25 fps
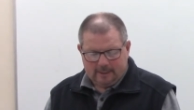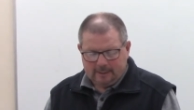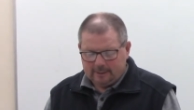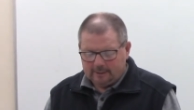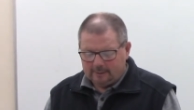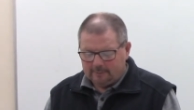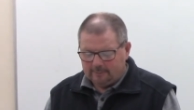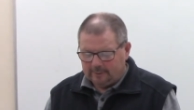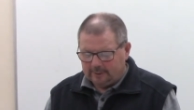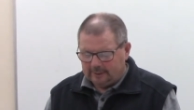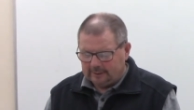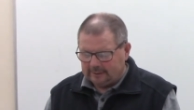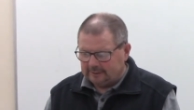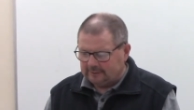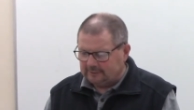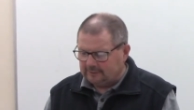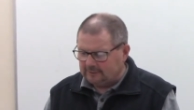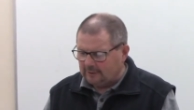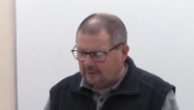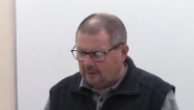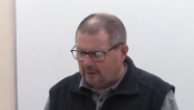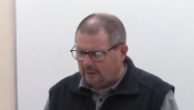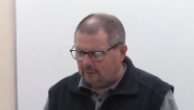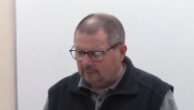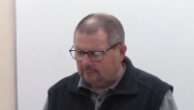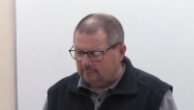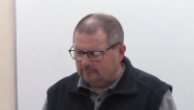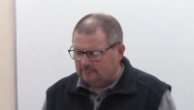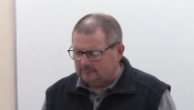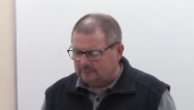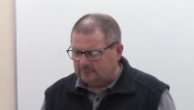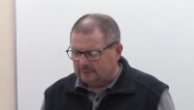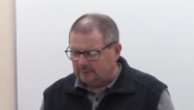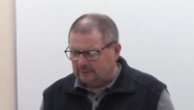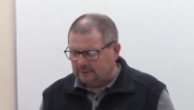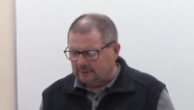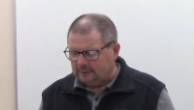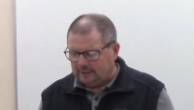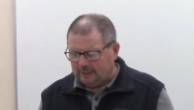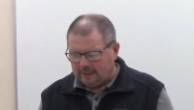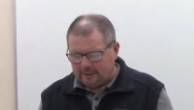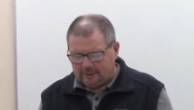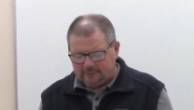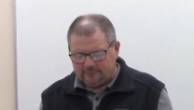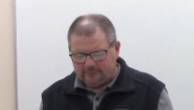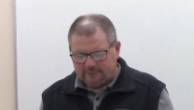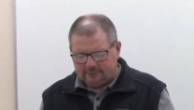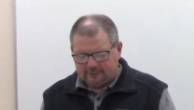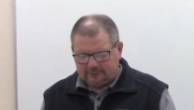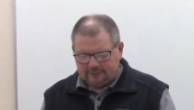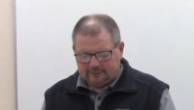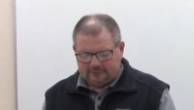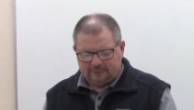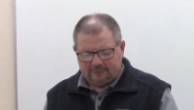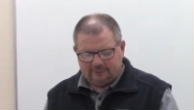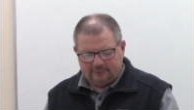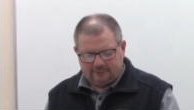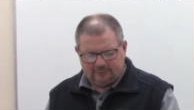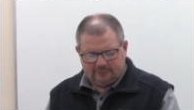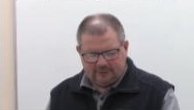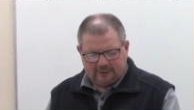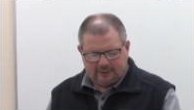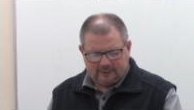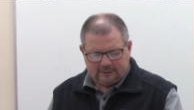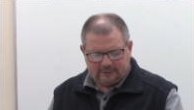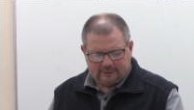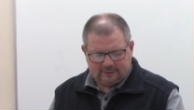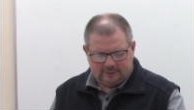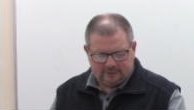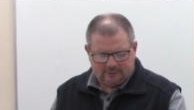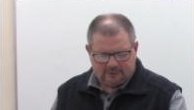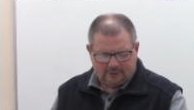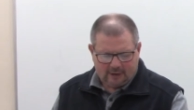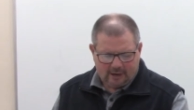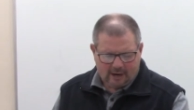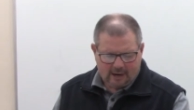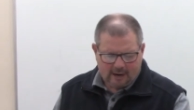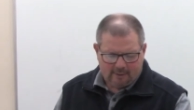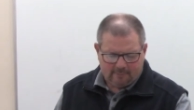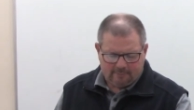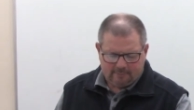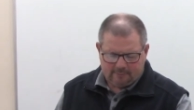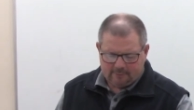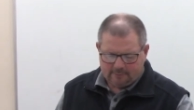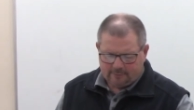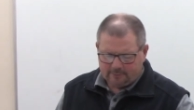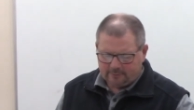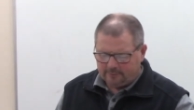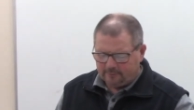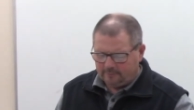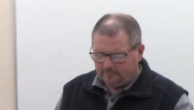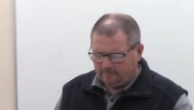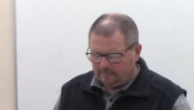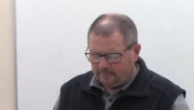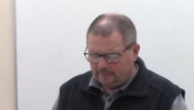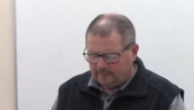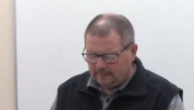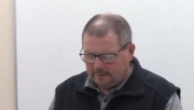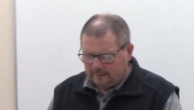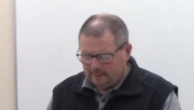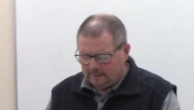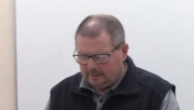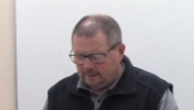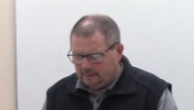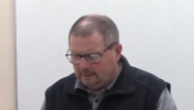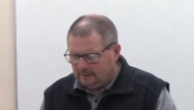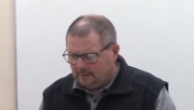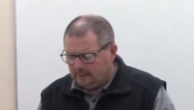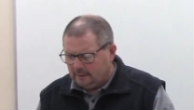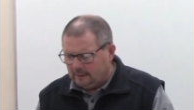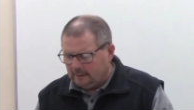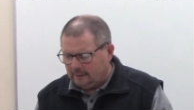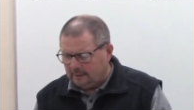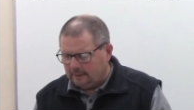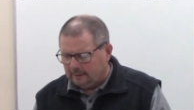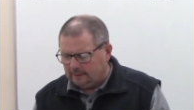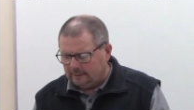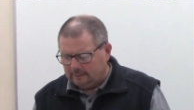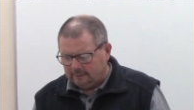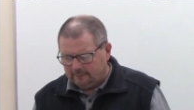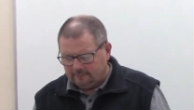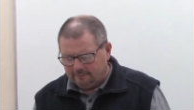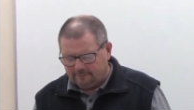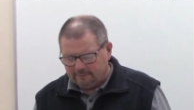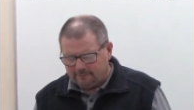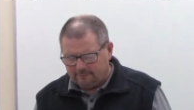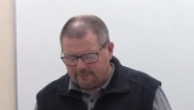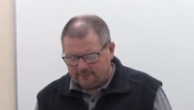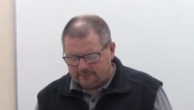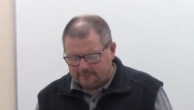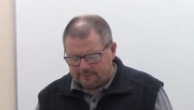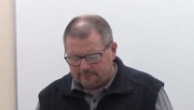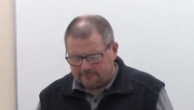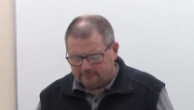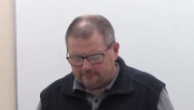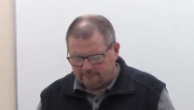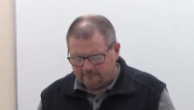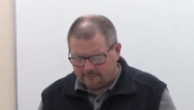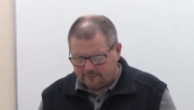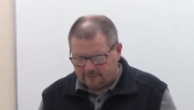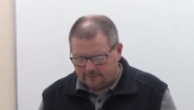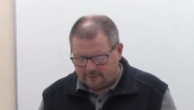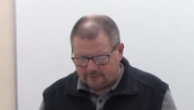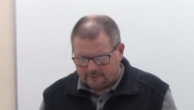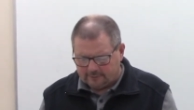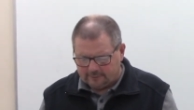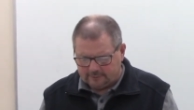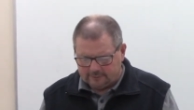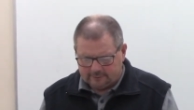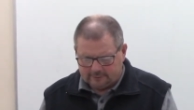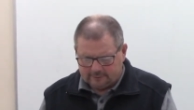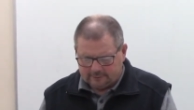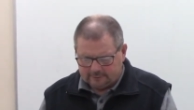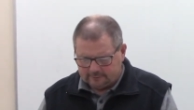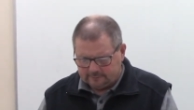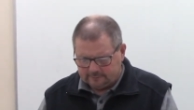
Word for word: the book of Psalms in the 106th chapter and the first verse.